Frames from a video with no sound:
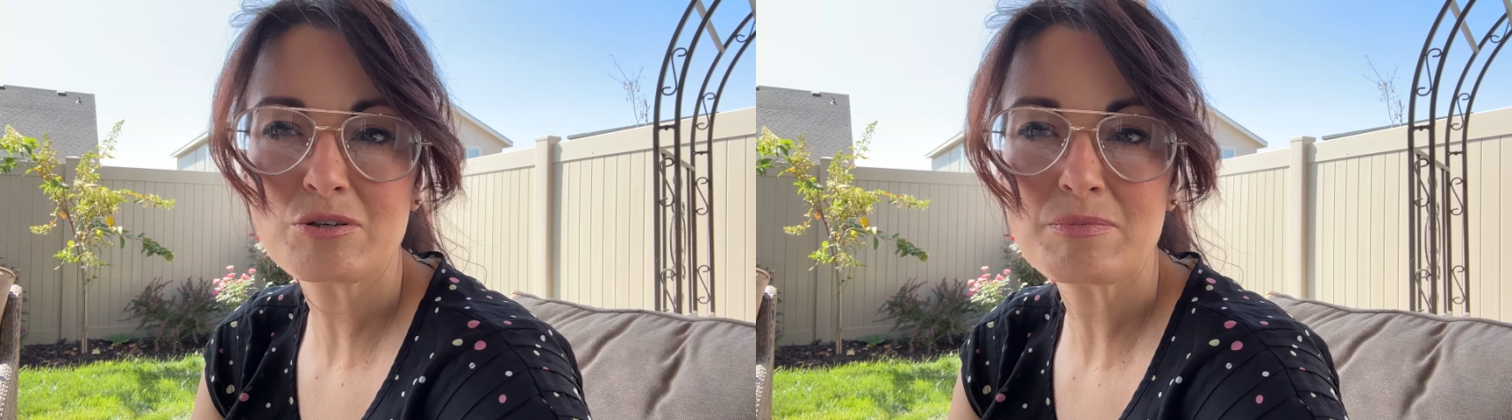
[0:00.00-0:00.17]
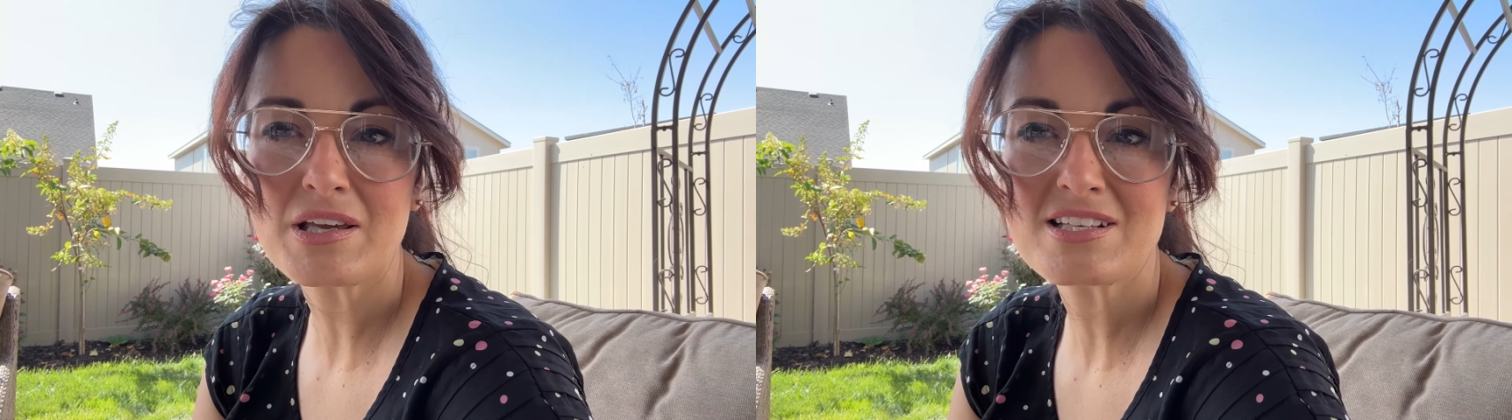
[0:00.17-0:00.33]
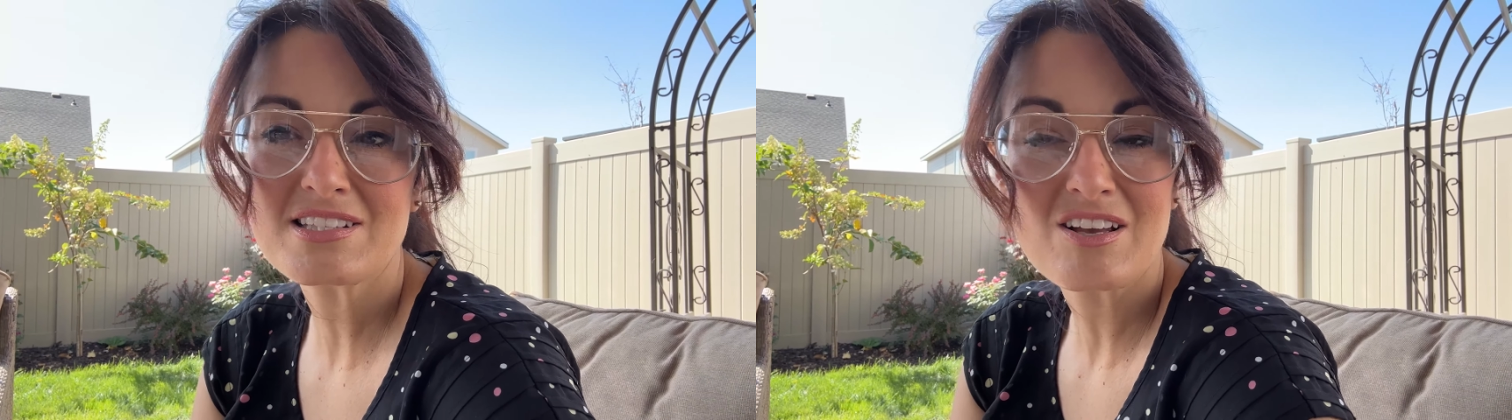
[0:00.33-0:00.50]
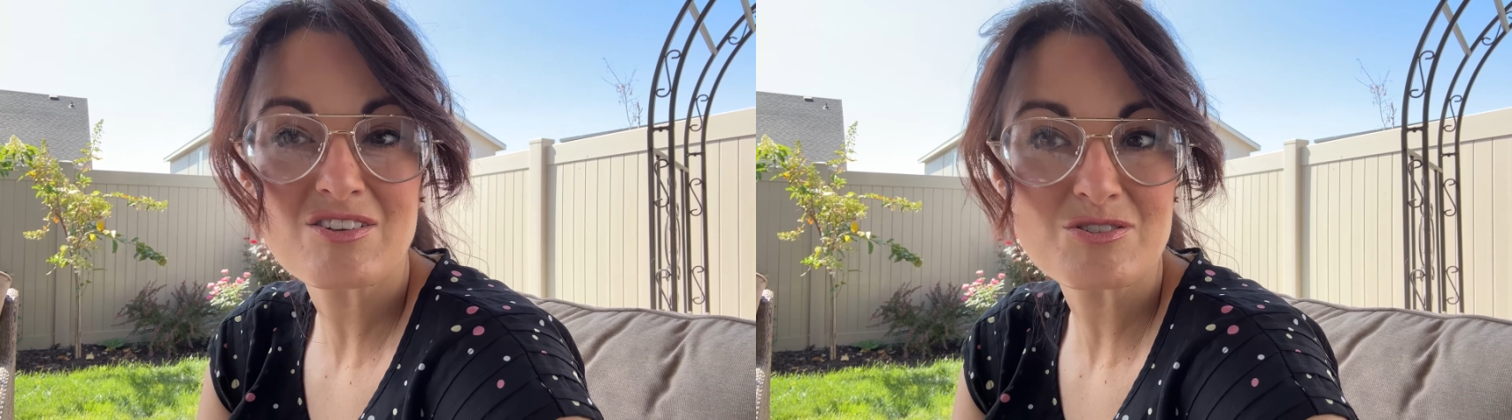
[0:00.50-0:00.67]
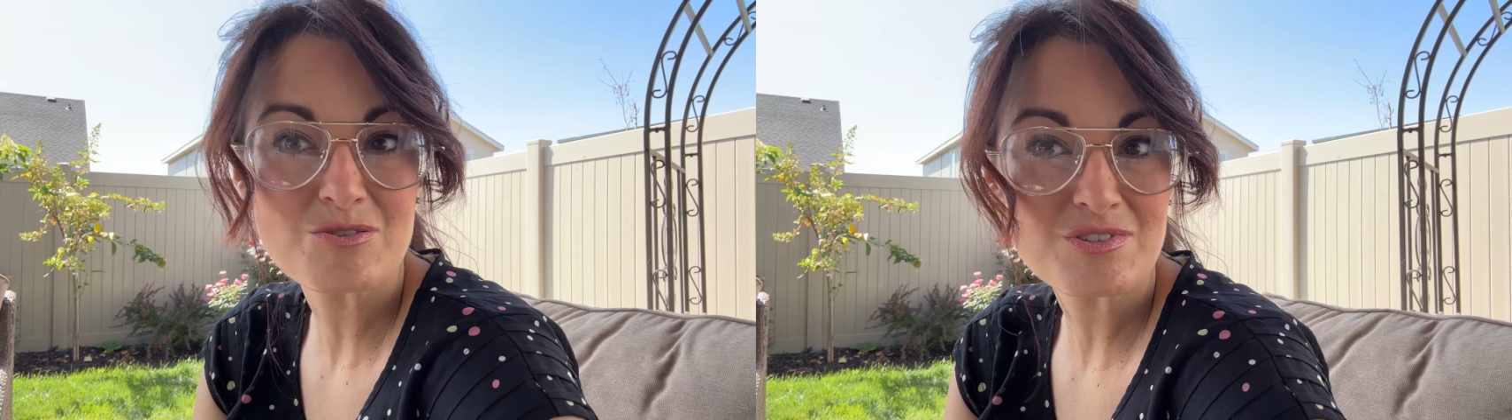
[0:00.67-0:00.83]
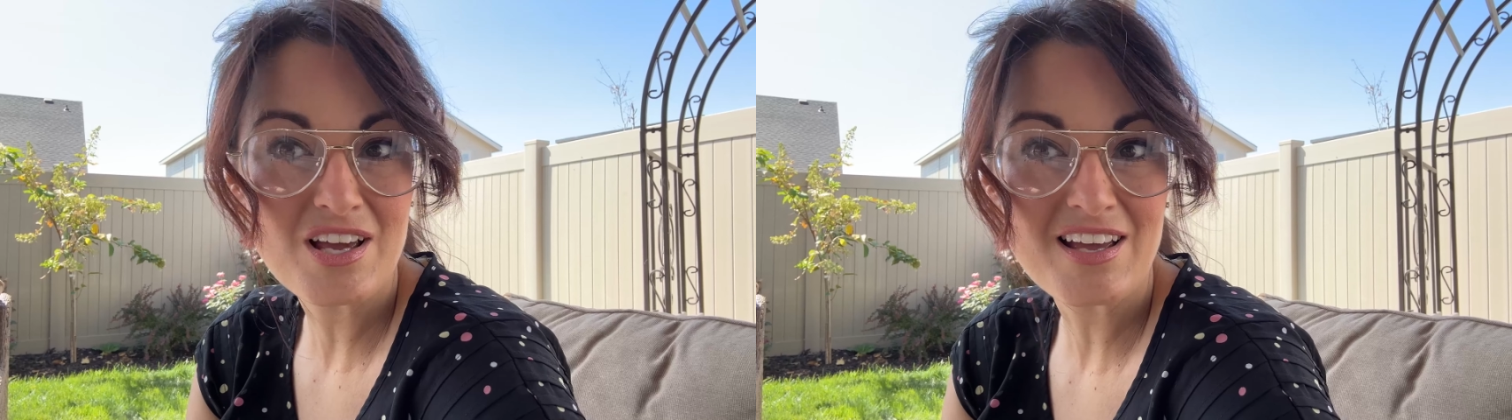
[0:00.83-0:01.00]
because it
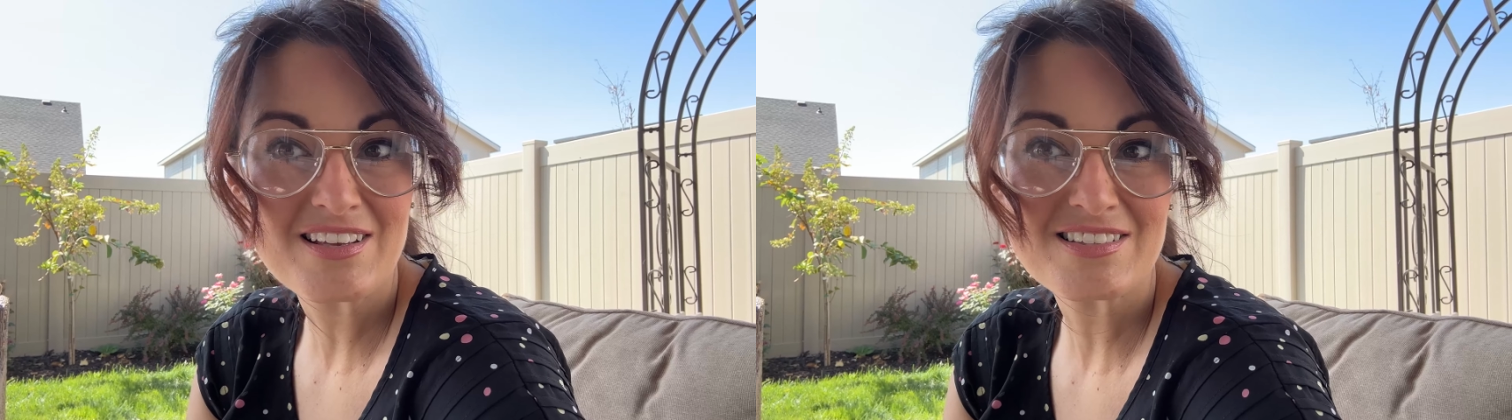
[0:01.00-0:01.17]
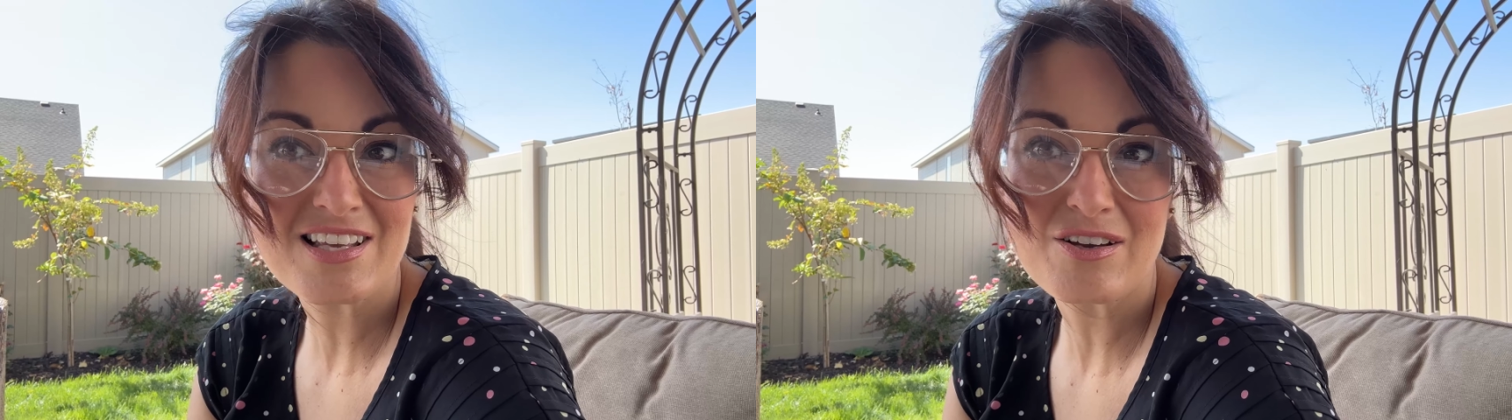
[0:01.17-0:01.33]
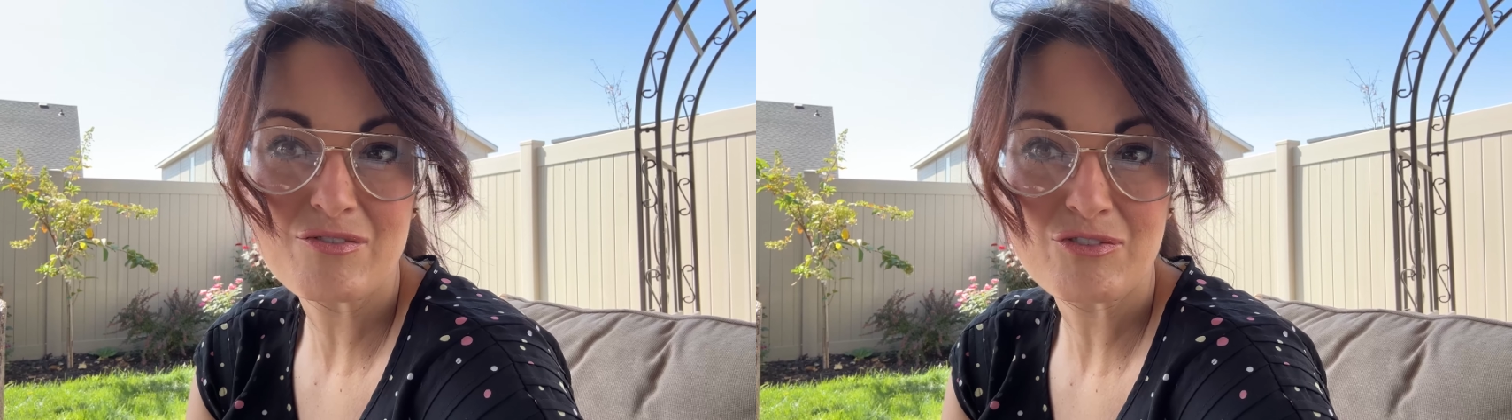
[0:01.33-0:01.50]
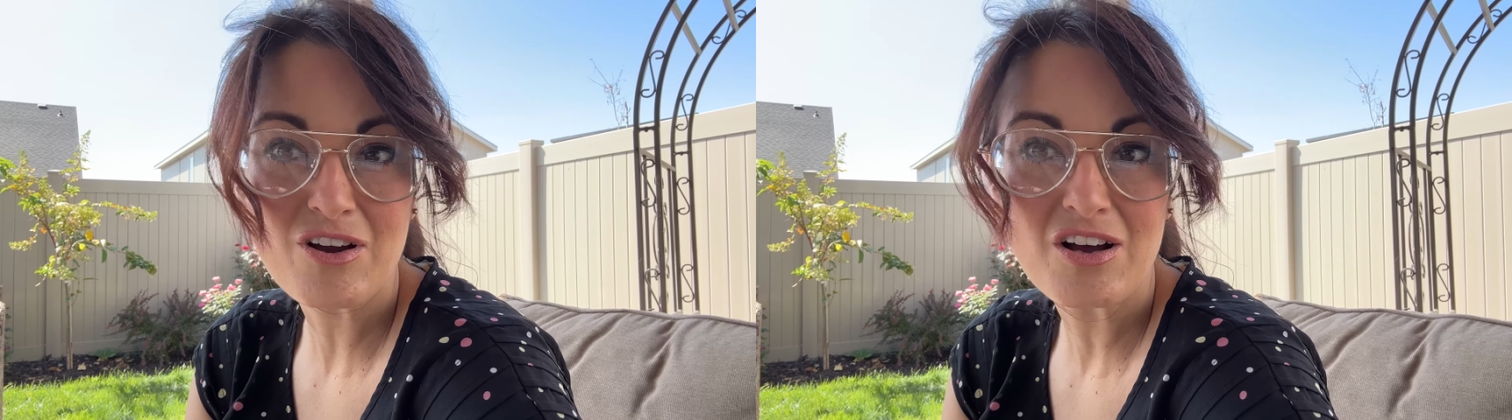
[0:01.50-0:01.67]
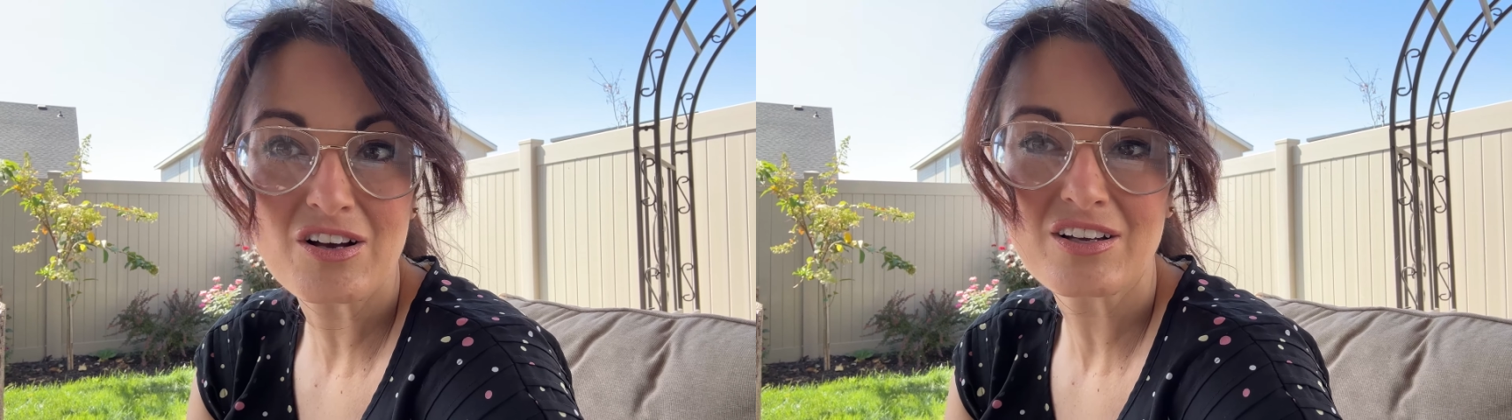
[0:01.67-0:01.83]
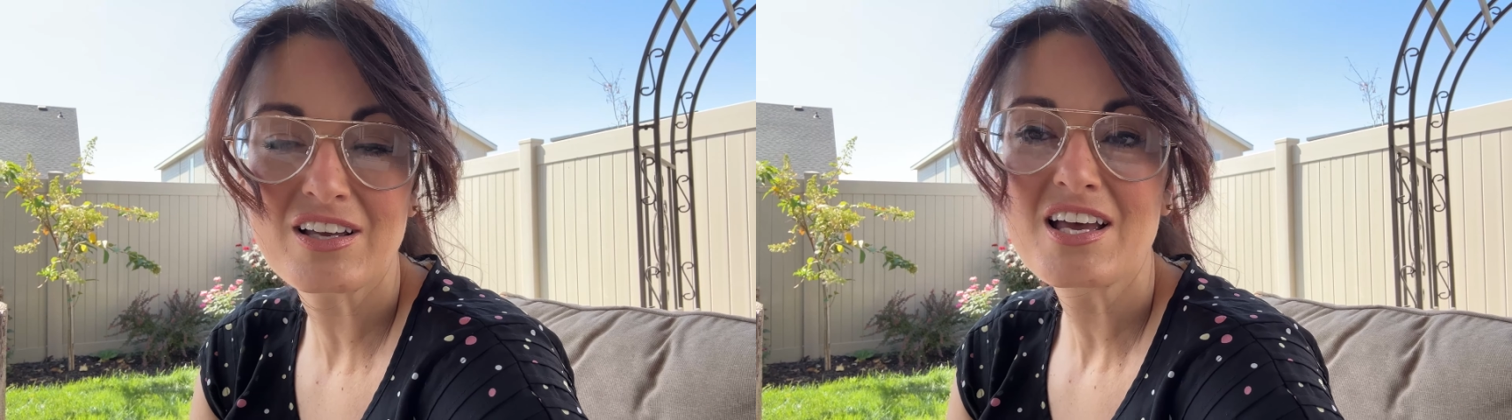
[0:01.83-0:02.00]
also dies like a frog.